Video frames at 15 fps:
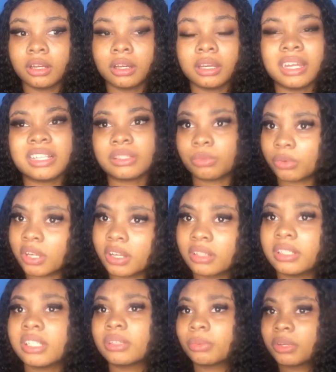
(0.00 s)
as well
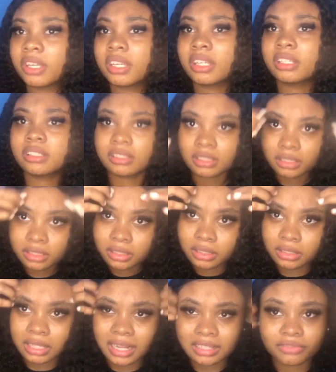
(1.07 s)
as wigs.
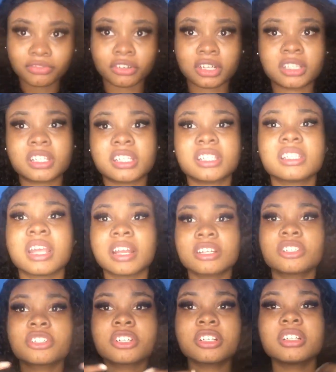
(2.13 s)
Like for this
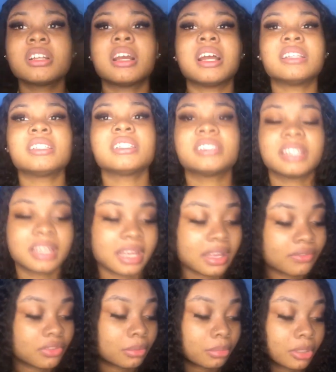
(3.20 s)
texture, I think they
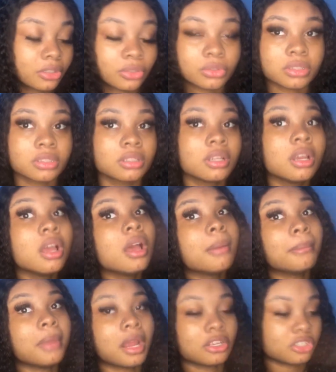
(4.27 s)
have the bundles.
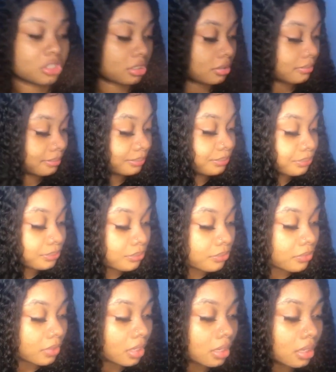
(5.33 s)
Not sure.
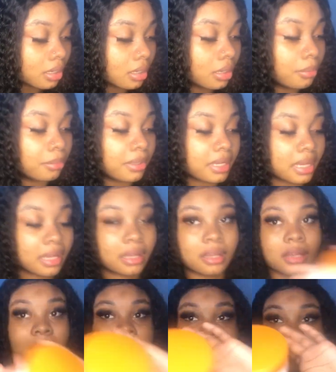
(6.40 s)
But yeah,
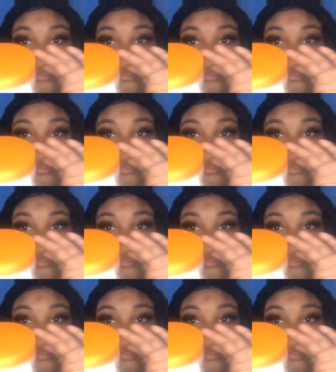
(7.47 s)
then